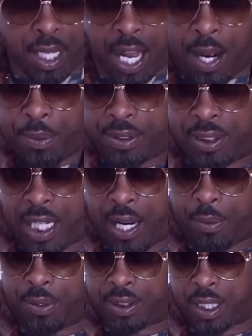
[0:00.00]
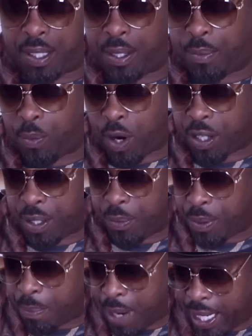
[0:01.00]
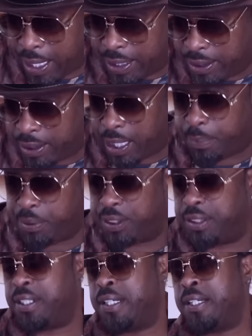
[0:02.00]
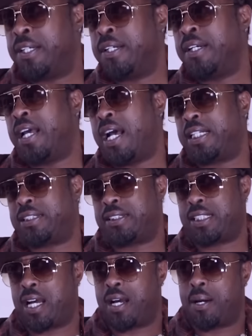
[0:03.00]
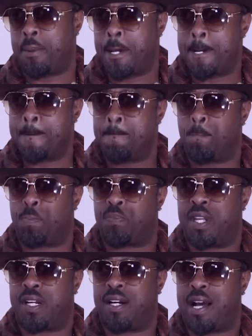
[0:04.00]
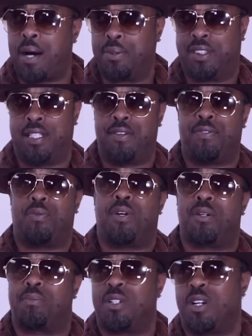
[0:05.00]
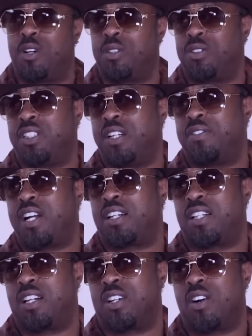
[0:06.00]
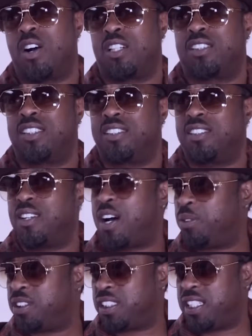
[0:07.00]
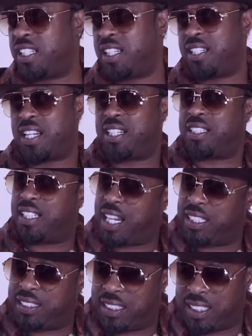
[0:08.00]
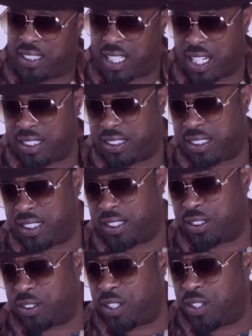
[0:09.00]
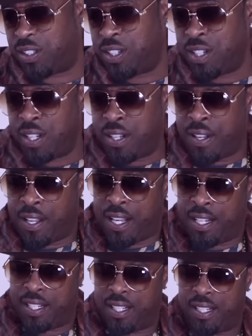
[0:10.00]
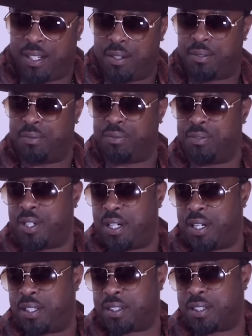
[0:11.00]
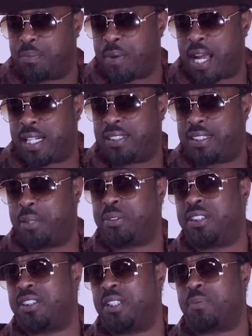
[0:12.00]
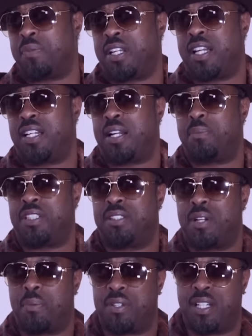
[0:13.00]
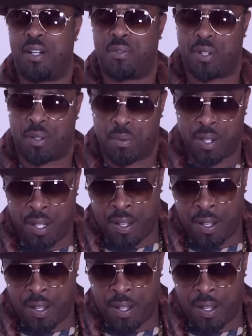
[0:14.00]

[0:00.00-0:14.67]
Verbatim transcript: I was I was um, working with Mike Concepcion right at the time, and uh, I was living with him. You know, he lived out there in Carson. You know, I was a kid, like 18, 19 years old, and uh, uh, Mike Concepcion took me in, let me let me live with him